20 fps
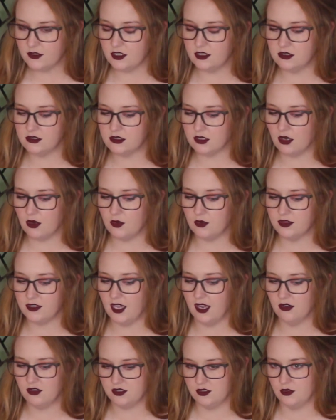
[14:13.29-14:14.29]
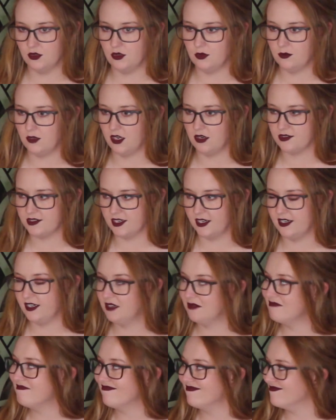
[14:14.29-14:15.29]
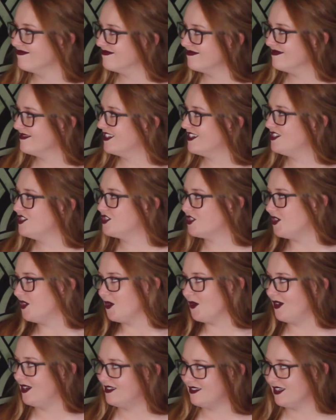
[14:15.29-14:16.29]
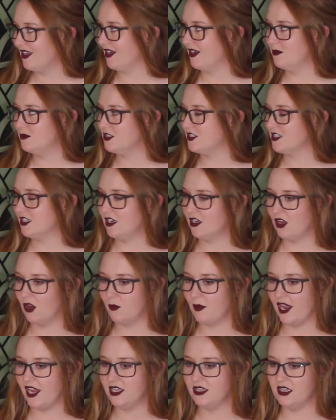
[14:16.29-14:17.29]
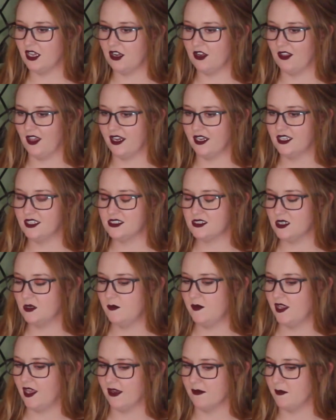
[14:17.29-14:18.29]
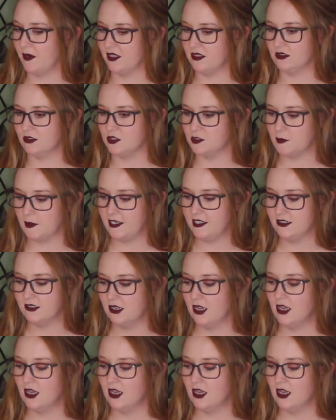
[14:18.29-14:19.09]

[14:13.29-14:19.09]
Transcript: So that was the room that I was like, screw it, like, I'm just gonna go paint in there. Like, it's gonna be, like, my little space.